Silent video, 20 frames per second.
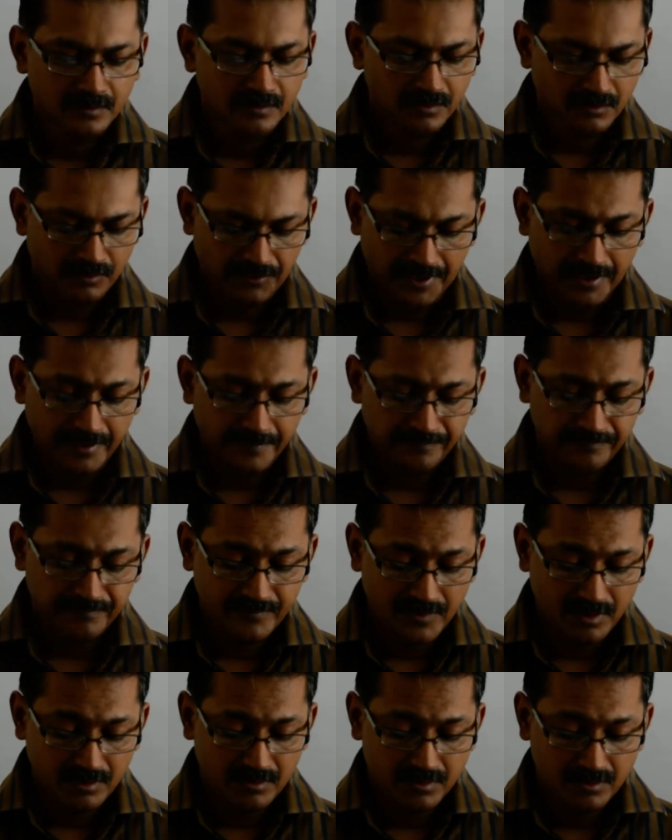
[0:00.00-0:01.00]
Okay.
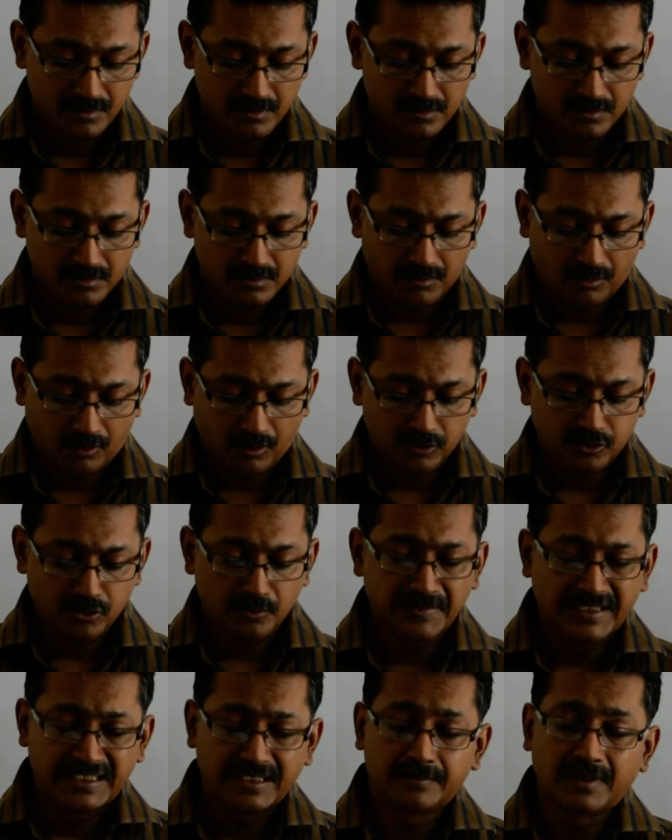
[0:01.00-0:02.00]
Also,
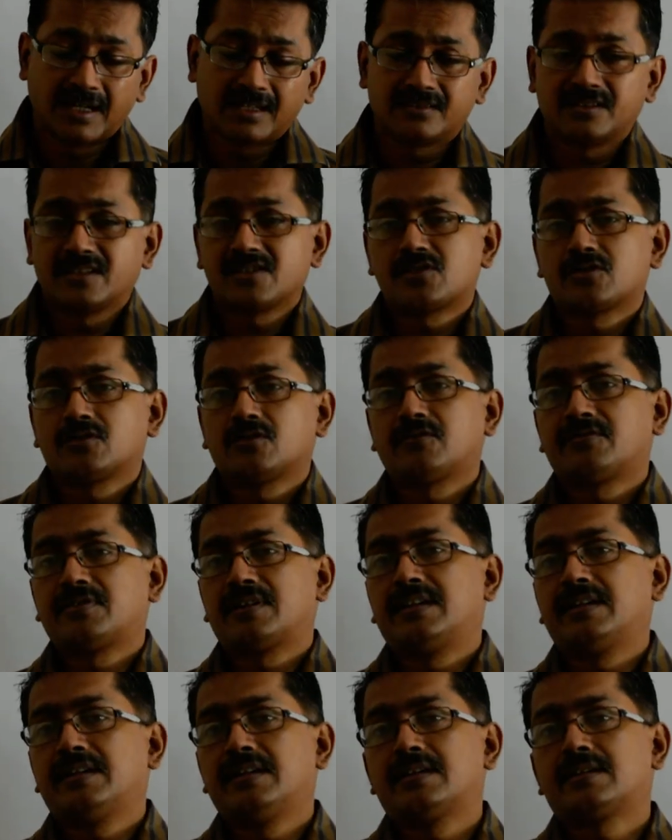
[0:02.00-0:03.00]
minimization of
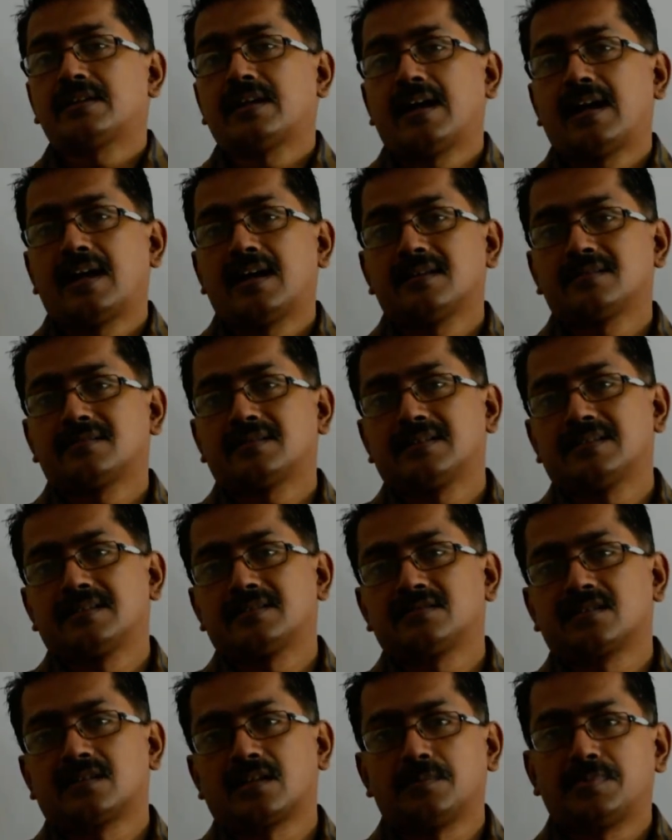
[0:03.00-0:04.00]
heat has
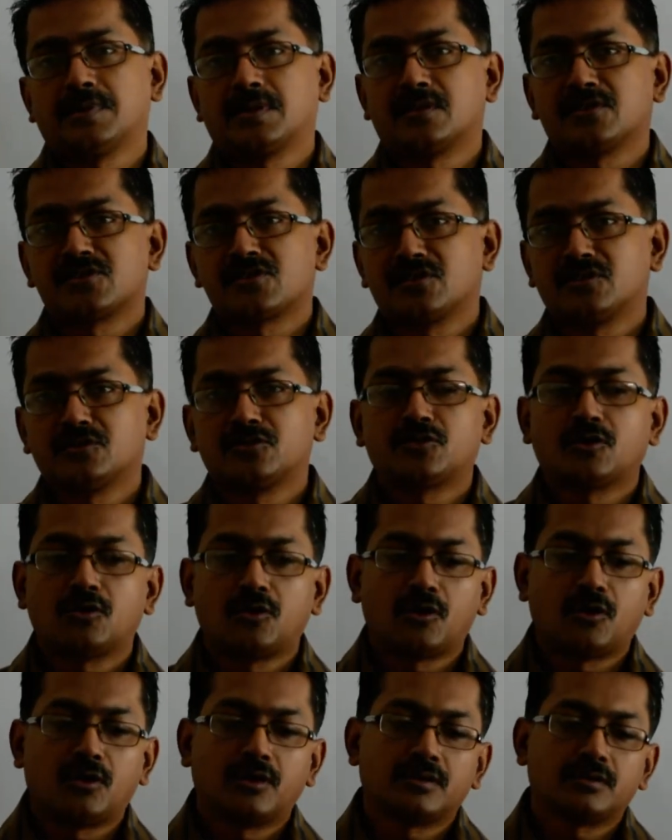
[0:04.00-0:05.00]
its repercussions
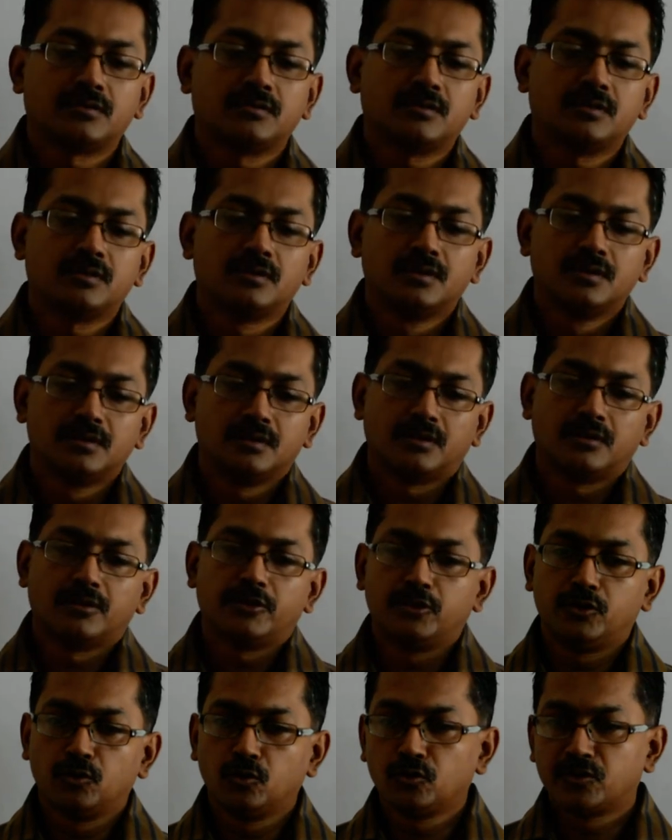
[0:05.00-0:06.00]
on
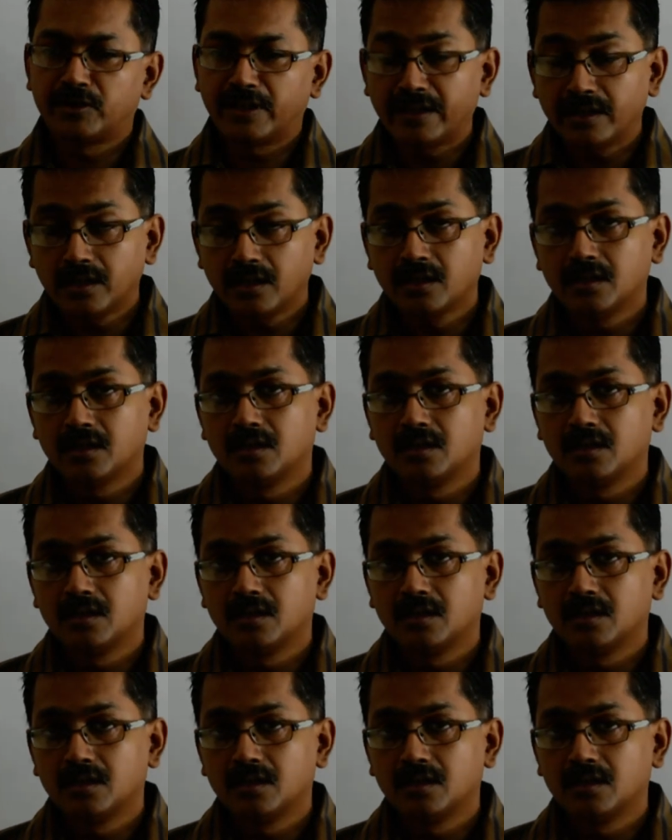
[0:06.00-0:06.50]
using